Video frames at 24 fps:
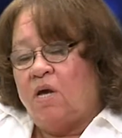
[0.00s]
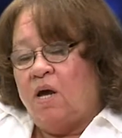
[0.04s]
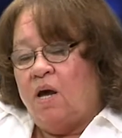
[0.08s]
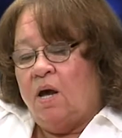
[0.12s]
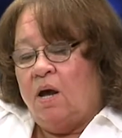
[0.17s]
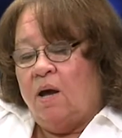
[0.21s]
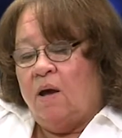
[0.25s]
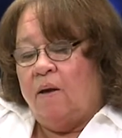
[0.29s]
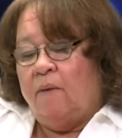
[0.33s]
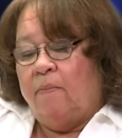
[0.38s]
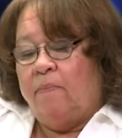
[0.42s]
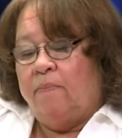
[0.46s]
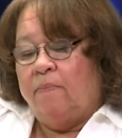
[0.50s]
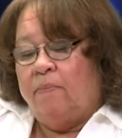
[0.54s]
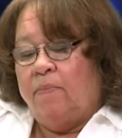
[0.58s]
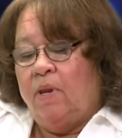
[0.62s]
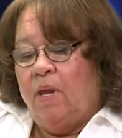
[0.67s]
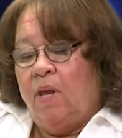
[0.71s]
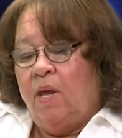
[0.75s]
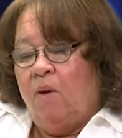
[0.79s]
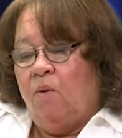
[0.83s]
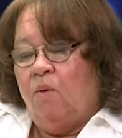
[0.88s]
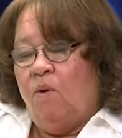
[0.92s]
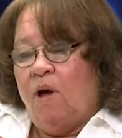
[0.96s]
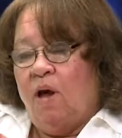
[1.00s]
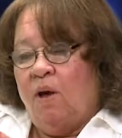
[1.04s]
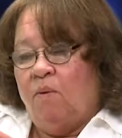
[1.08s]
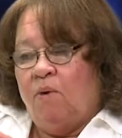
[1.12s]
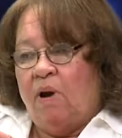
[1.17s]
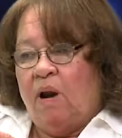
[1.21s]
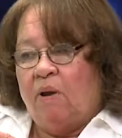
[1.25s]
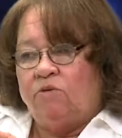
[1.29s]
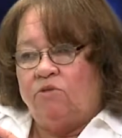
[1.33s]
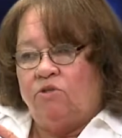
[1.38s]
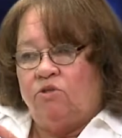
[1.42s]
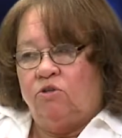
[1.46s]

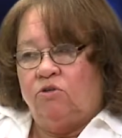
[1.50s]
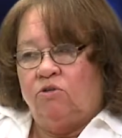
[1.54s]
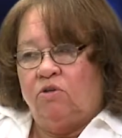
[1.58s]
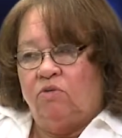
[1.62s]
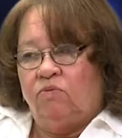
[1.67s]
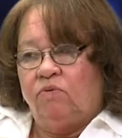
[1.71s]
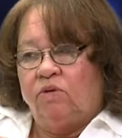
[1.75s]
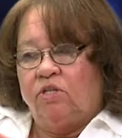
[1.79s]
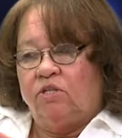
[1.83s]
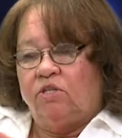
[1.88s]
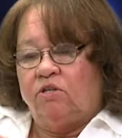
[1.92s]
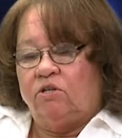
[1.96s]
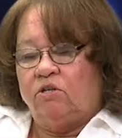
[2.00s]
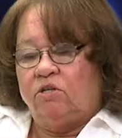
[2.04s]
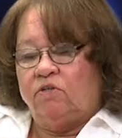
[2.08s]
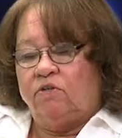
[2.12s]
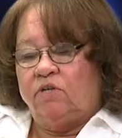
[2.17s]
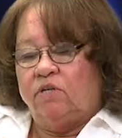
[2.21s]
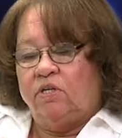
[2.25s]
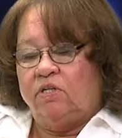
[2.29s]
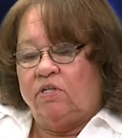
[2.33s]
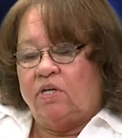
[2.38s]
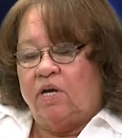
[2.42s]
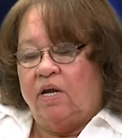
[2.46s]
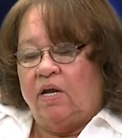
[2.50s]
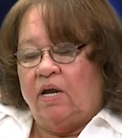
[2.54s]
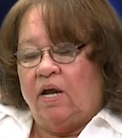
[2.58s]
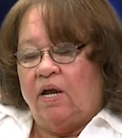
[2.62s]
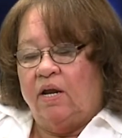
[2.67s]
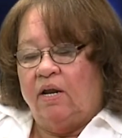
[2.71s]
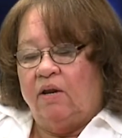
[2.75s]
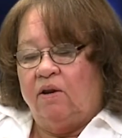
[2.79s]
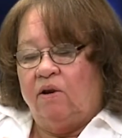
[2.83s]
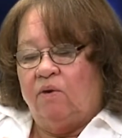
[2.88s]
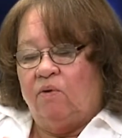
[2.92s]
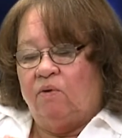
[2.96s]
when I was doing the research for this, I
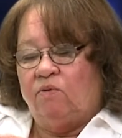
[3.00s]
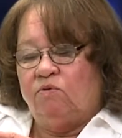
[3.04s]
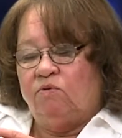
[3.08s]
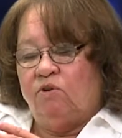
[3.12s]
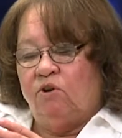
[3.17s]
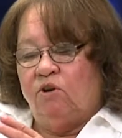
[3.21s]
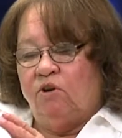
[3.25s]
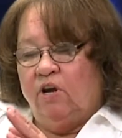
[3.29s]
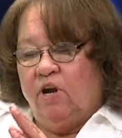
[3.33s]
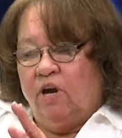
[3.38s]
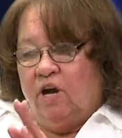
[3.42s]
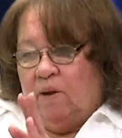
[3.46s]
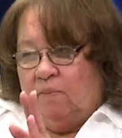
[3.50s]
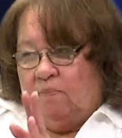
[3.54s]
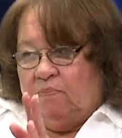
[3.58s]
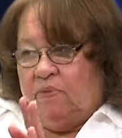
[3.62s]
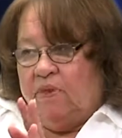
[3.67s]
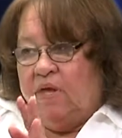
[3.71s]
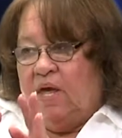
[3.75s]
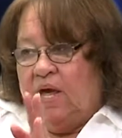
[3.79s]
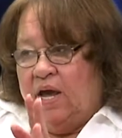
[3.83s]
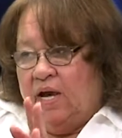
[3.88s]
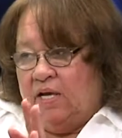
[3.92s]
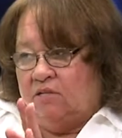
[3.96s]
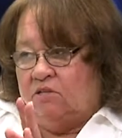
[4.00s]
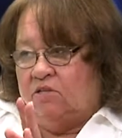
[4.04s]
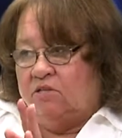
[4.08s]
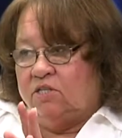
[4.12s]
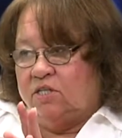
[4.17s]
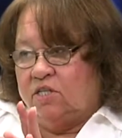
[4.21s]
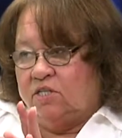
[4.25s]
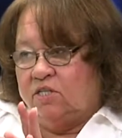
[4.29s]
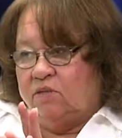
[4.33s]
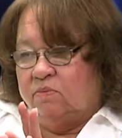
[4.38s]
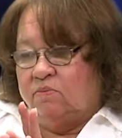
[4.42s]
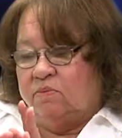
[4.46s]
was looking up the
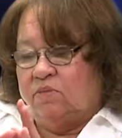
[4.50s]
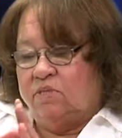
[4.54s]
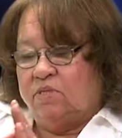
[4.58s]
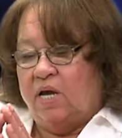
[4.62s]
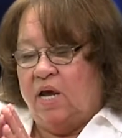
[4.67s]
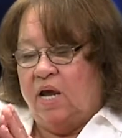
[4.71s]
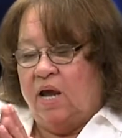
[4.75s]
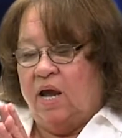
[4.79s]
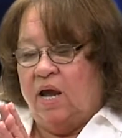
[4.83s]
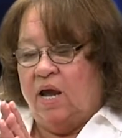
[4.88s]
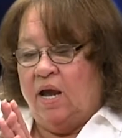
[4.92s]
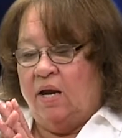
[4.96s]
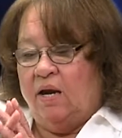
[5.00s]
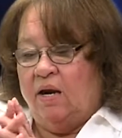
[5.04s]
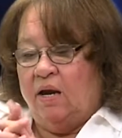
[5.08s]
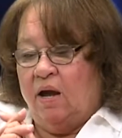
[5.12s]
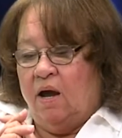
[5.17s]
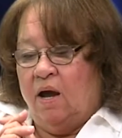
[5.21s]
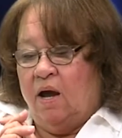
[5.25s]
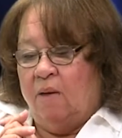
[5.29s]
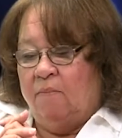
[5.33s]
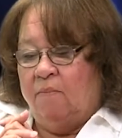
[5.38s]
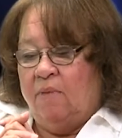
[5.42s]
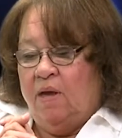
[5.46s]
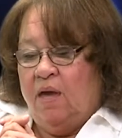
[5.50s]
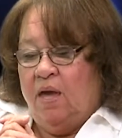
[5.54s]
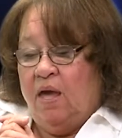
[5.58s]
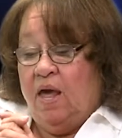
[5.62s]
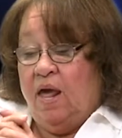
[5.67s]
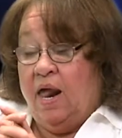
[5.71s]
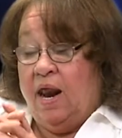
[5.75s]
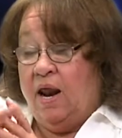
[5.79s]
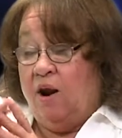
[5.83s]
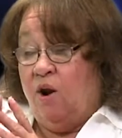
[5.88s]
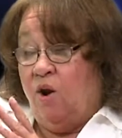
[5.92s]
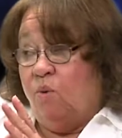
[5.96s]
exorcisms, and
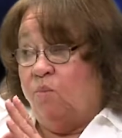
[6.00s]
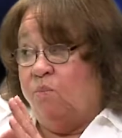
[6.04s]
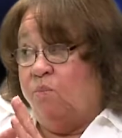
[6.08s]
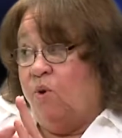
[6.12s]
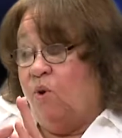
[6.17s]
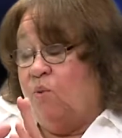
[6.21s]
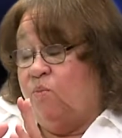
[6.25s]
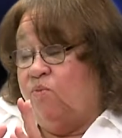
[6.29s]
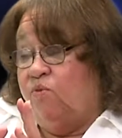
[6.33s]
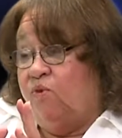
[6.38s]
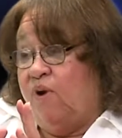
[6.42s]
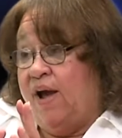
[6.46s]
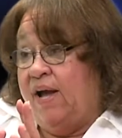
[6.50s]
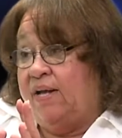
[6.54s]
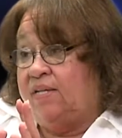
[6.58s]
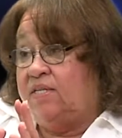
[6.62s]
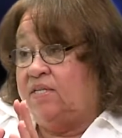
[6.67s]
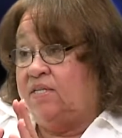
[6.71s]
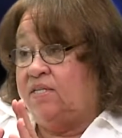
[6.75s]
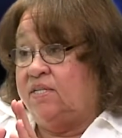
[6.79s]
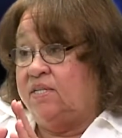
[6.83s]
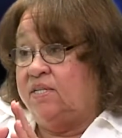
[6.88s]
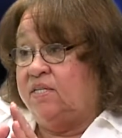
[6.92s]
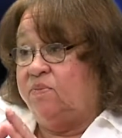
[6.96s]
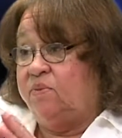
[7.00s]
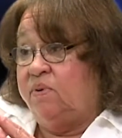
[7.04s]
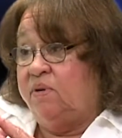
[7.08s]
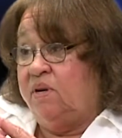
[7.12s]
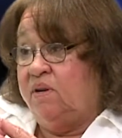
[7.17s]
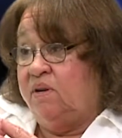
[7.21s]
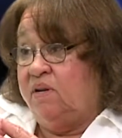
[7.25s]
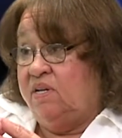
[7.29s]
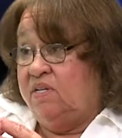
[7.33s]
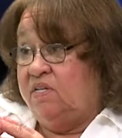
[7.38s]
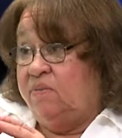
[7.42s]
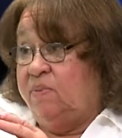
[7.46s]
I know Pope Francis has
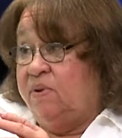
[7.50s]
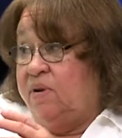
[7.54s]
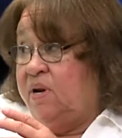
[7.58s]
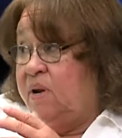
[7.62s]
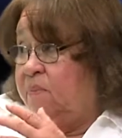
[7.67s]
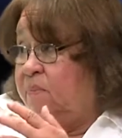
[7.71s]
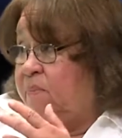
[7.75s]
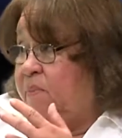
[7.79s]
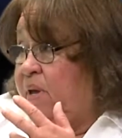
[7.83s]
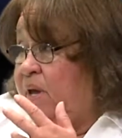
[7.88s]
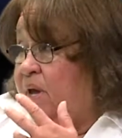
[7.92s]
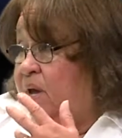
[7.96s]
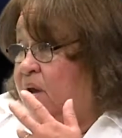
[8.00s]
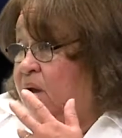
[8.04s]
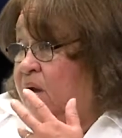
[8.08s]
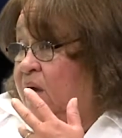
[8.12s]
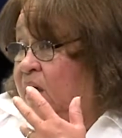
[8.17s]
been a big